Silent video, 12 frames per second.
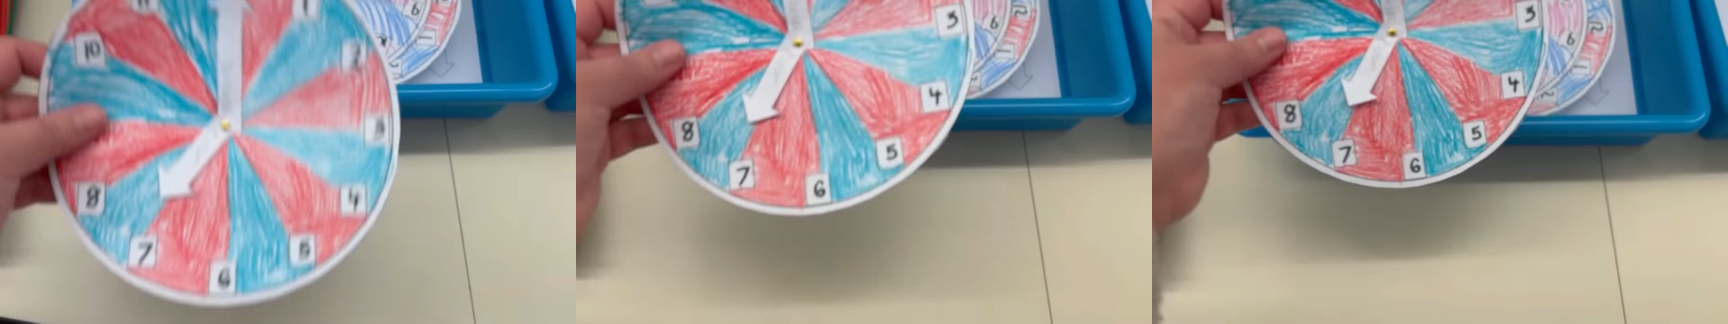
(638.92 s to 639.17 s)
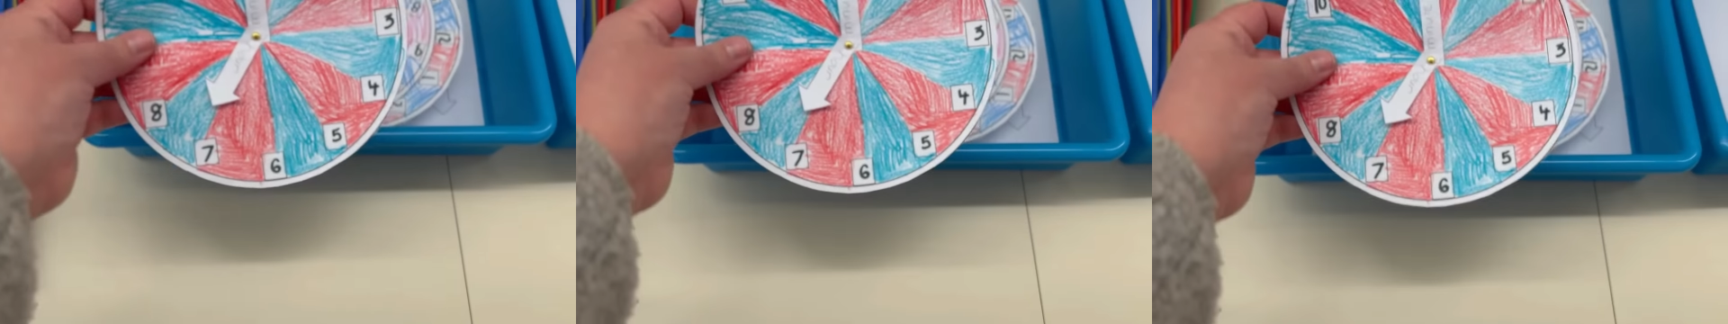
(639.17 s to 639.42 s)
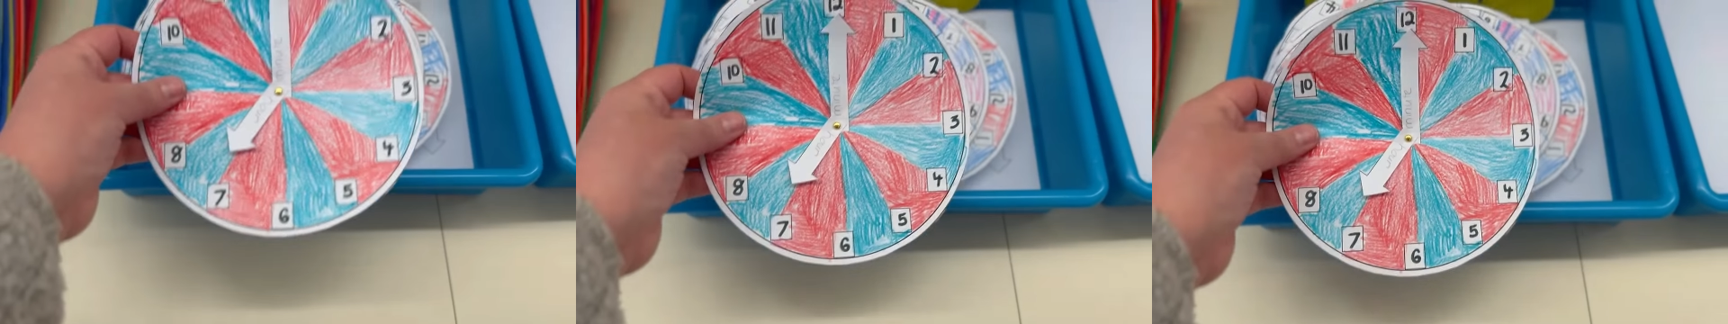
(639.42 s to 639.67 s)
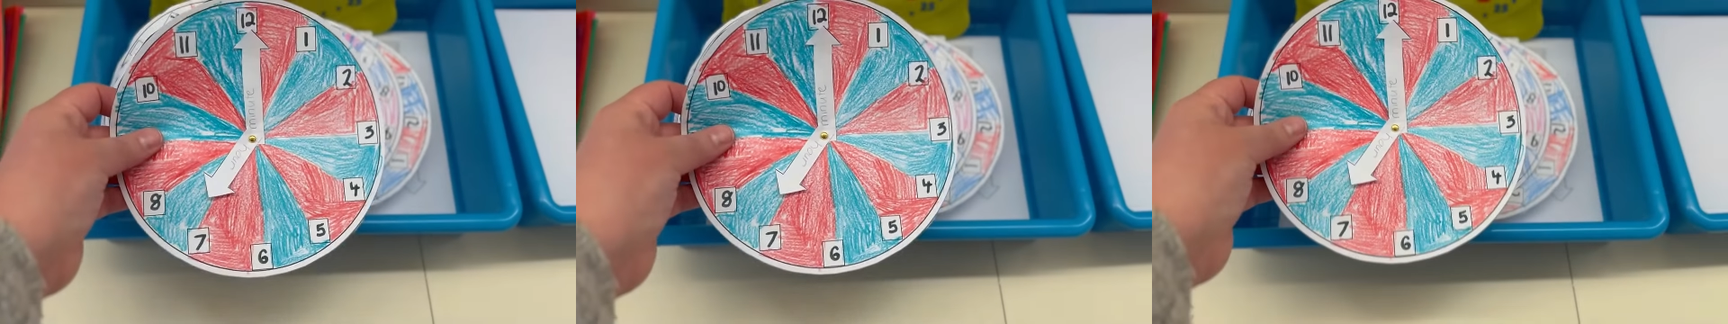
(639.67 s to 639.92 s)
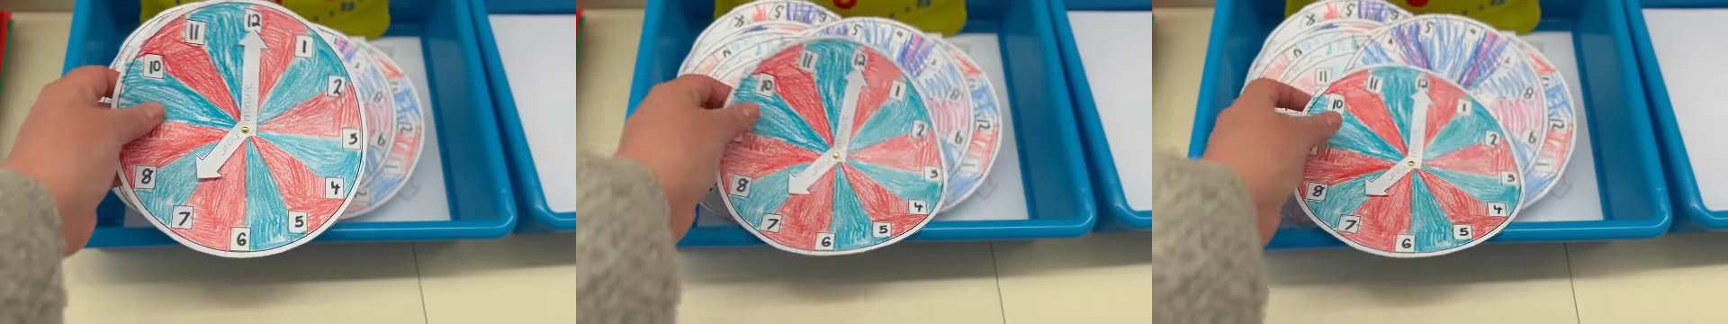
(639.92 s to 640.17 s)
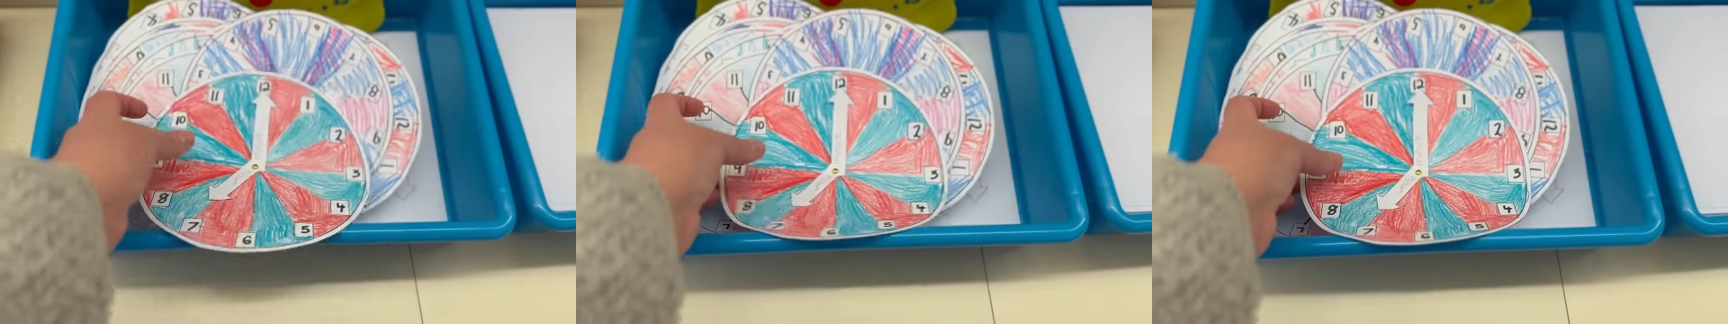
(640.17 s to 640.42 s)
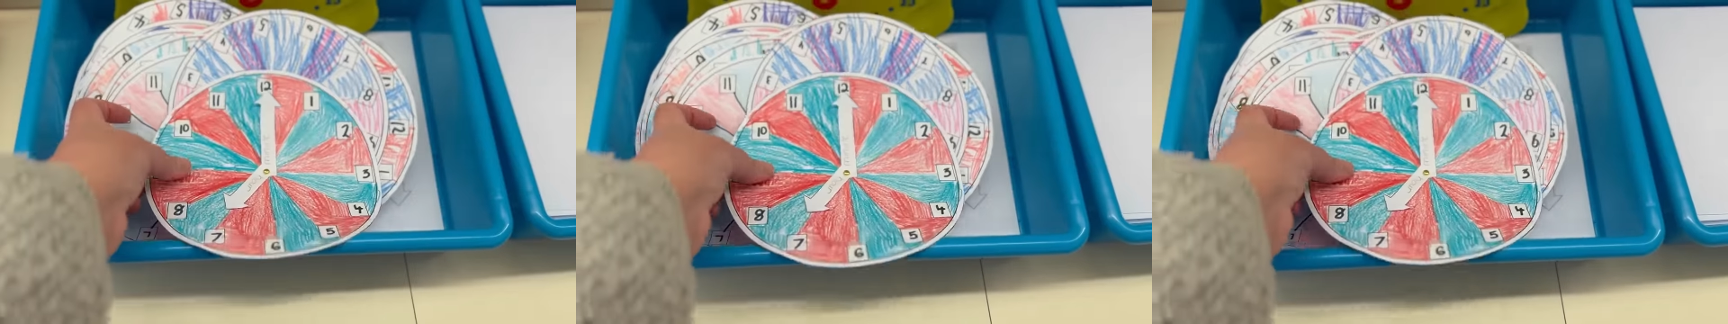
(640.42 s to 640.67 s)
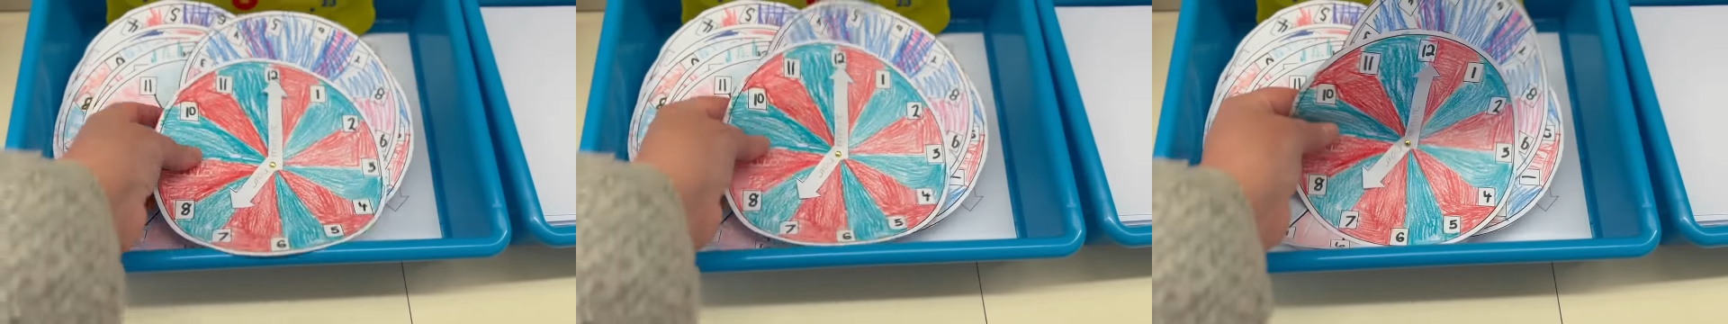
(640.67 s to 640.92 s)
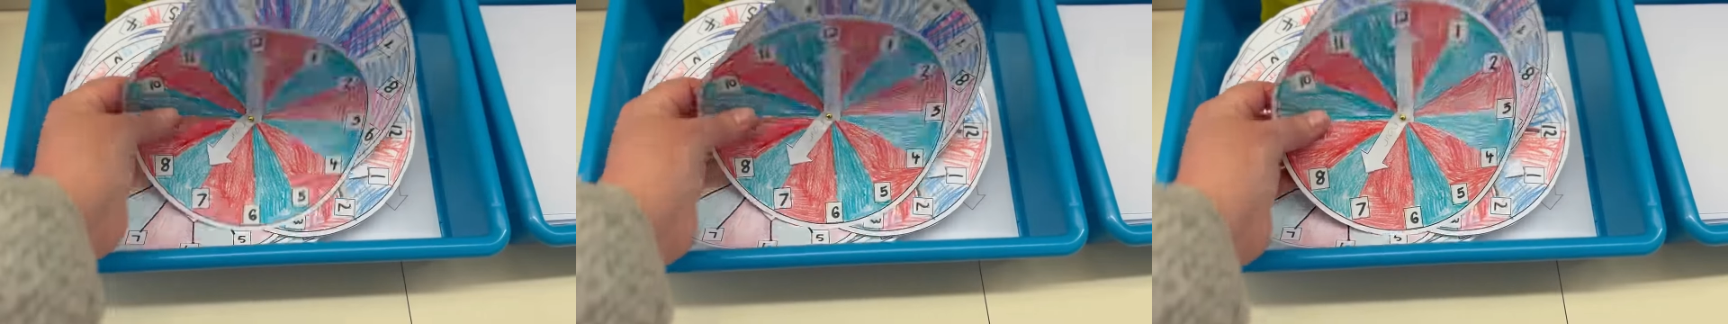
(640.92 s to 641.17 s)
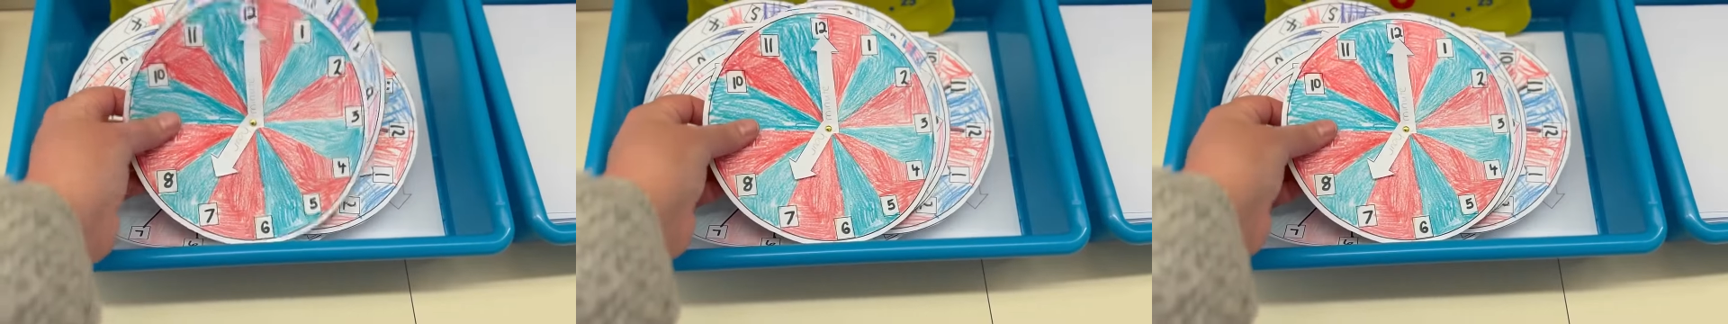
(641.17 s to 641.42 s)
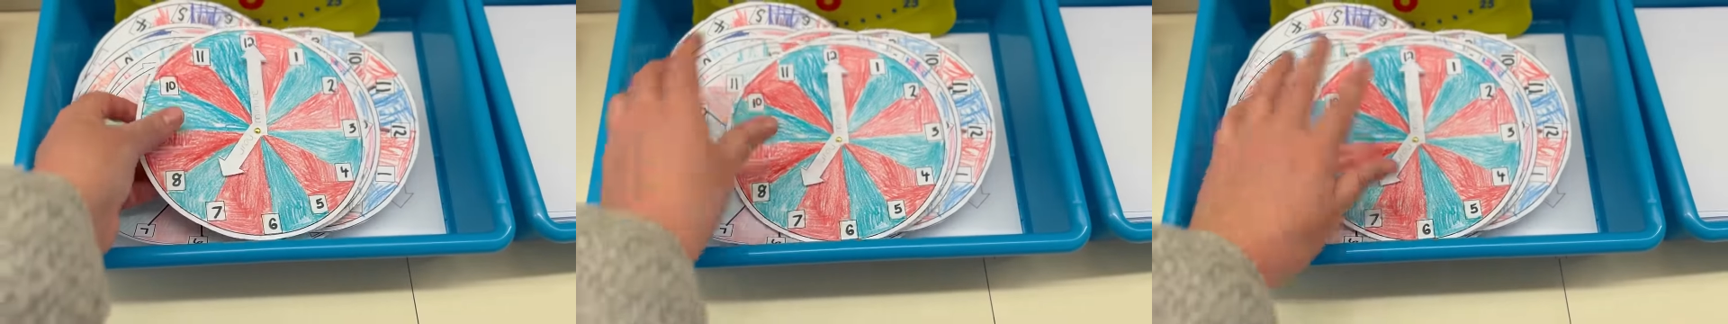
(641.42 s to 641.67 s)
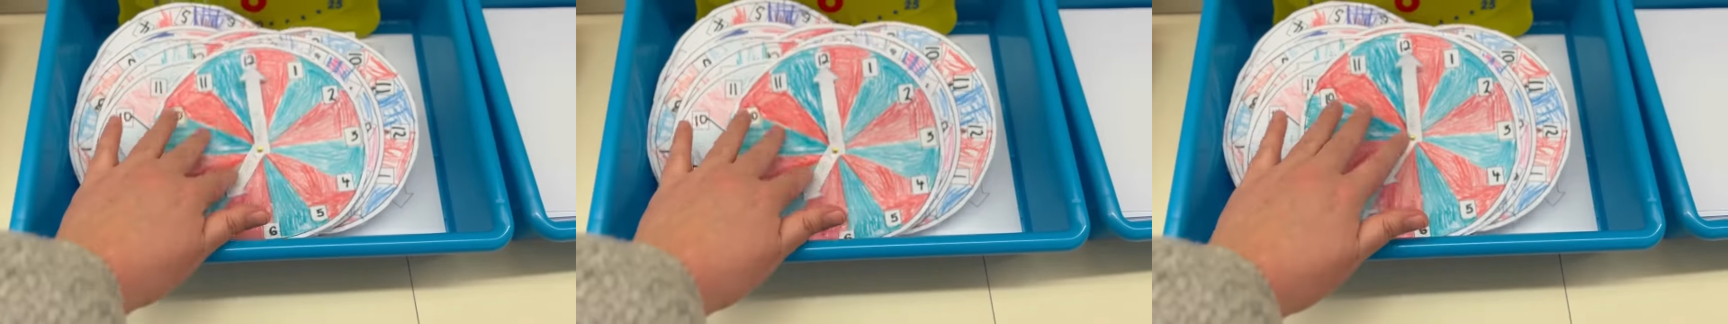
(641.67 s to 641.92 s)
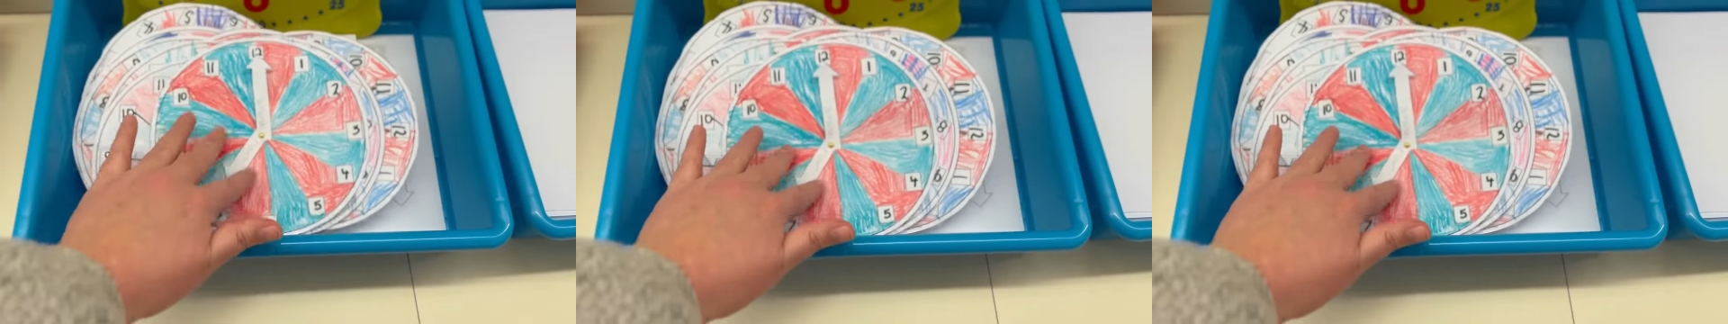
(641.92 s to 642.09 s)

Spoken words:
Nobody's mouth can be seen.